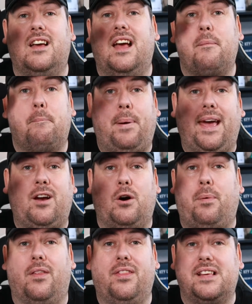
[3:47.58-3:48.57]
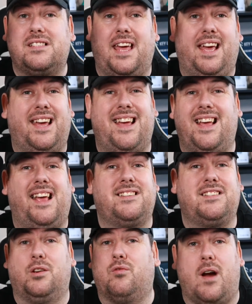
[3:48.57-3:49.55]
pickup on this thing is
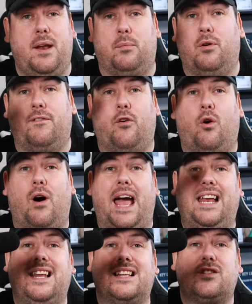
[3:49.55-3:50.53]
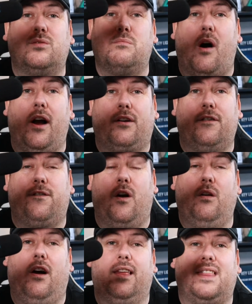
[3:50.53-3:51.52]
incredible for a little microphone
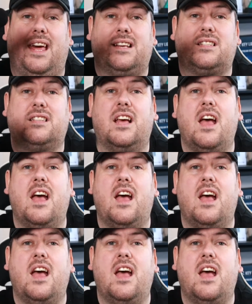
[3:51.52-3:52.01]
like this.